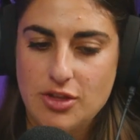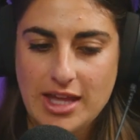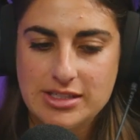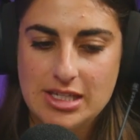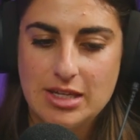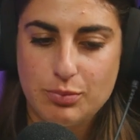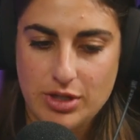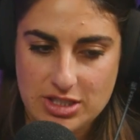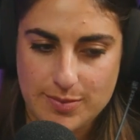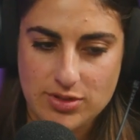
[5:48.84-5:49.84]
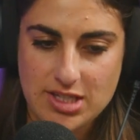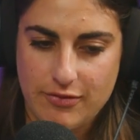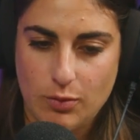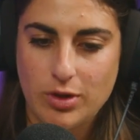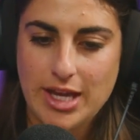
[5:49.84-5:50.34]
so that's the in-principle
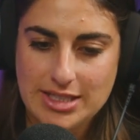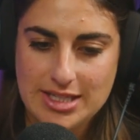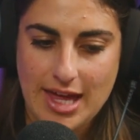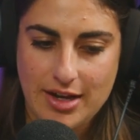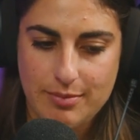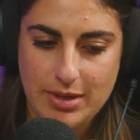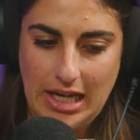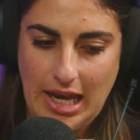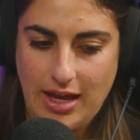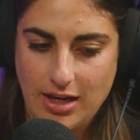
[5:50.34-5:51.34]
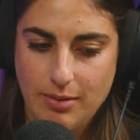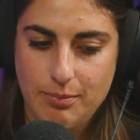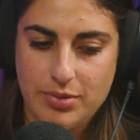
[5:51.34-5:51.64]
stuff, and we'll get to that a bit later.